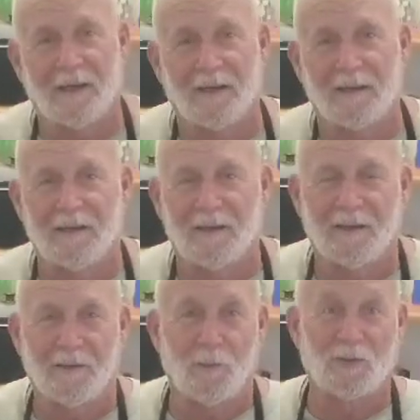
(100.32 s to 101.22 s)
uh, it,
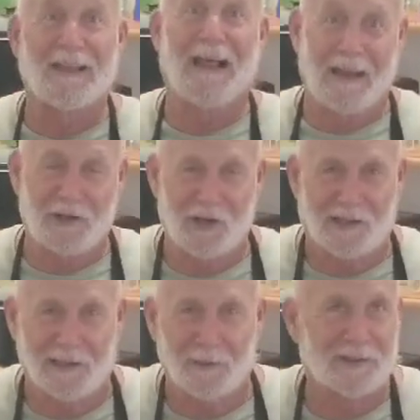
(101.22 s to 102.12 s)
it, was a lot of
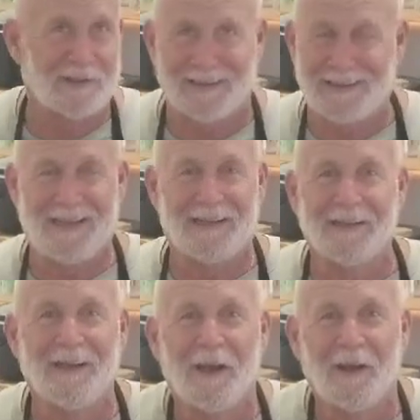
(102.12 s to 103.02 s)
chicken. It was like
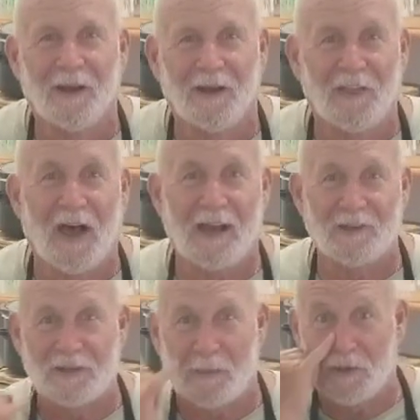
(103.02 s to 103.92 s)
10 uh,
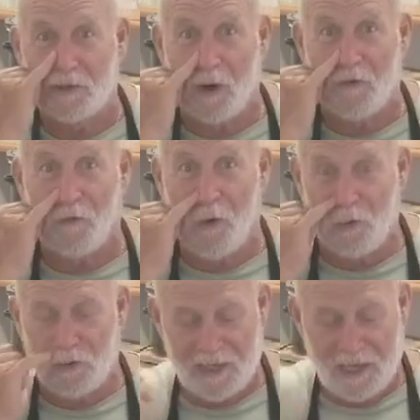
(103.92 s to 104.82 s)
thighs or something. So I
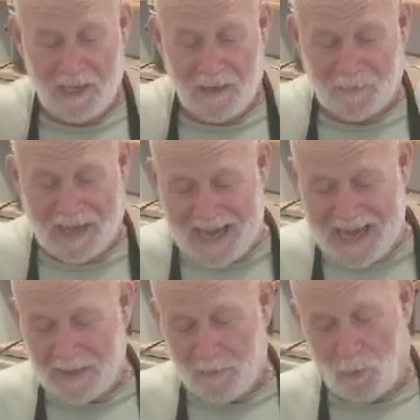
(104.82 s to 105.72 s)
froze
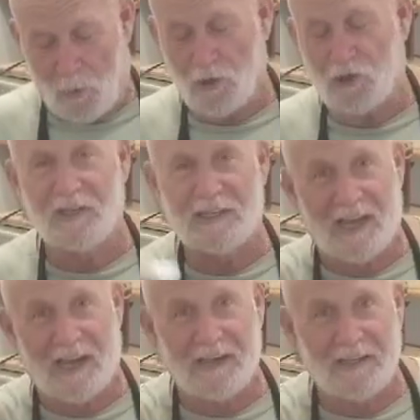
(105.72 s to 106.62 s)
eight
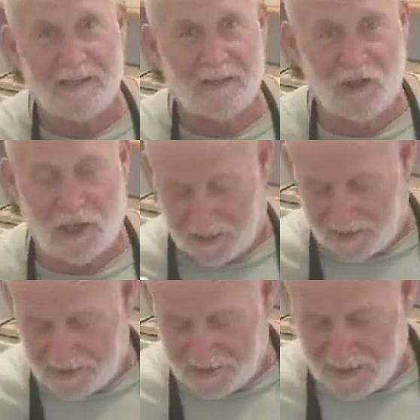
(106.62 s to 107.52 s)
portion-size
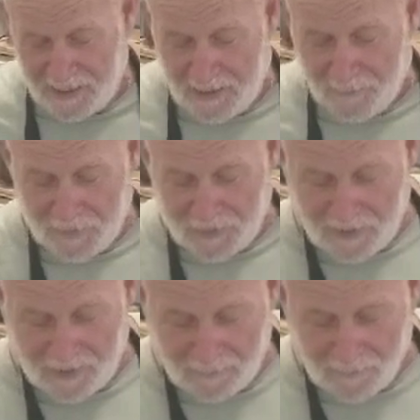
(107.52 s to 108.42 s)
chickens
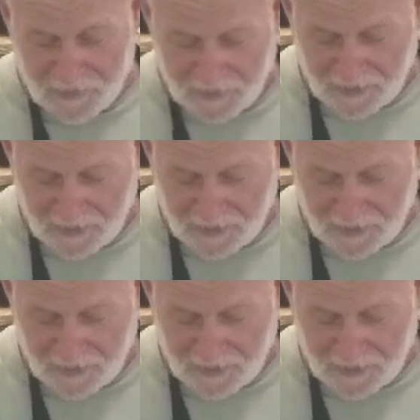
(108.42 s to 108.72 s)
um,